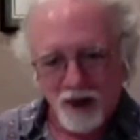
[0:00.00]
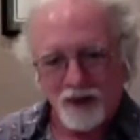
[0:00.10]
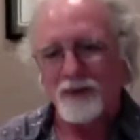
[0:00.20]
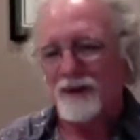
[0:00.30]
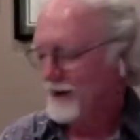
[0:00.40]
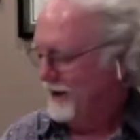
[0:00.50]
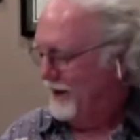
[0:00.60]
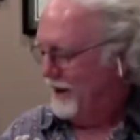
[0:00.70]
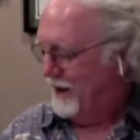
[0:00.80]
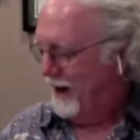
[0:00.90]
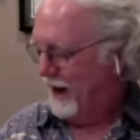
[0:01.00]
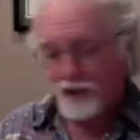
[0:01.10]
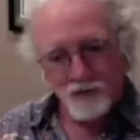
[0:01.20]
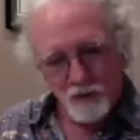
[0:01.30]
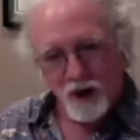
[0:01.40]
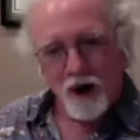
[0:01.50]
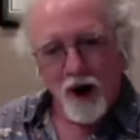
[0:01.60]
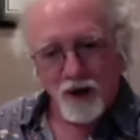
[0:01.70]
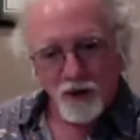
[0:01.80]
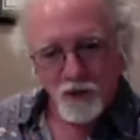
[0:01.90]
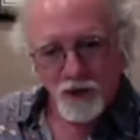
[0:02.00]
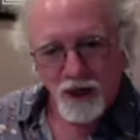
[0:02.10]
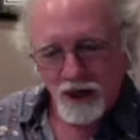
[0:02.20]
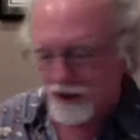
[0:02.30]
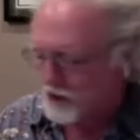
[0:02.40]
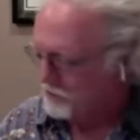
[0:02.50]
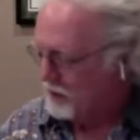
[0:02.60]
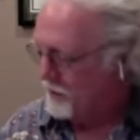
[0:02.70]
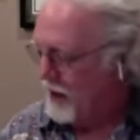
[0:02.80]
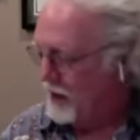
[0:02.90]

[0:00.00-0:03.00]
But I did want to honor you with that instrument.